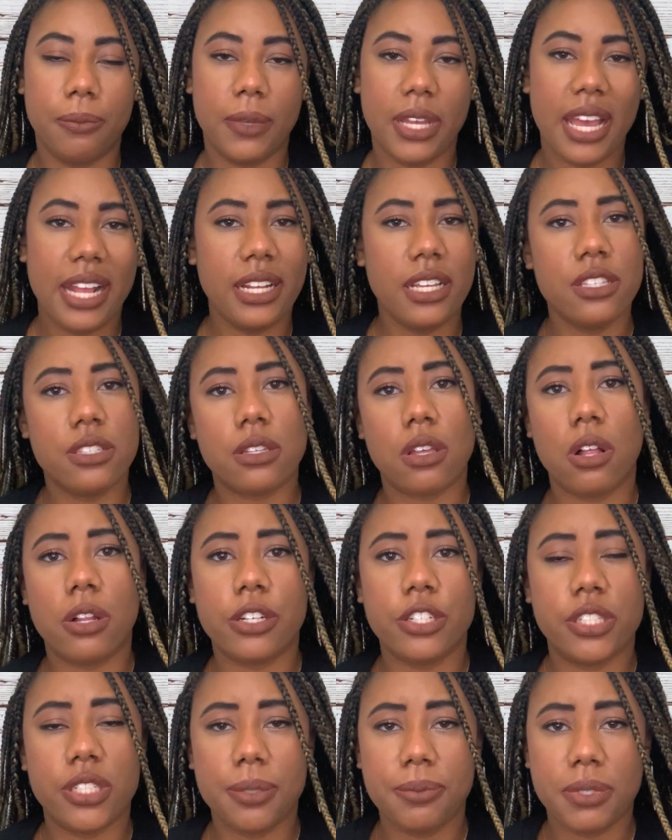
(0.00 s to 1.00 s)
any
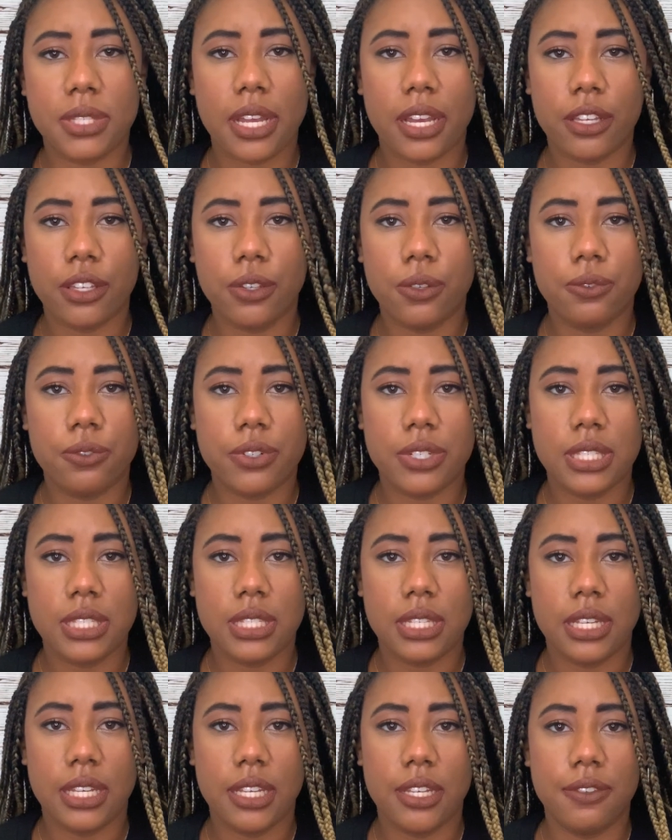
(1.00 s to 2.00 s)
scholarships that you've
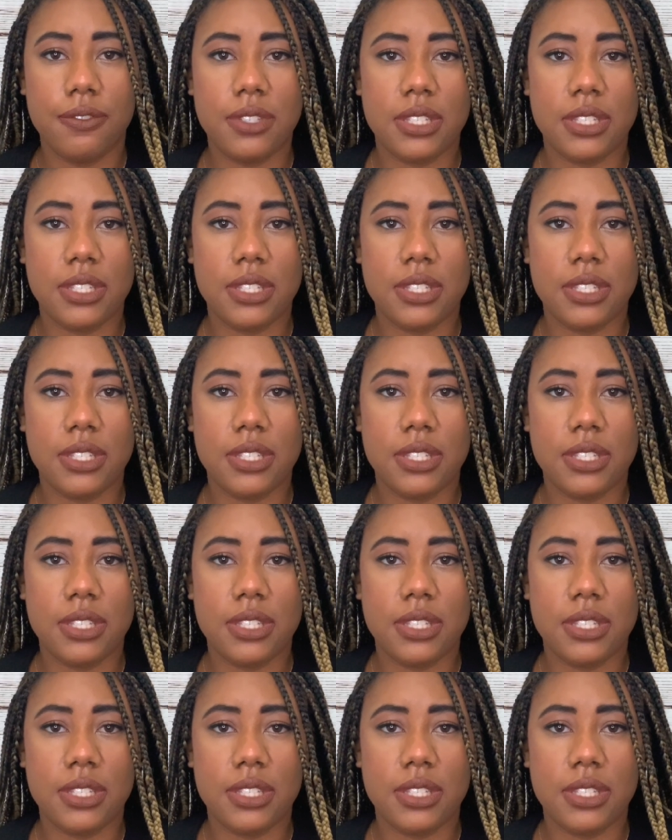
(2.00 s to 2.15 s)
received.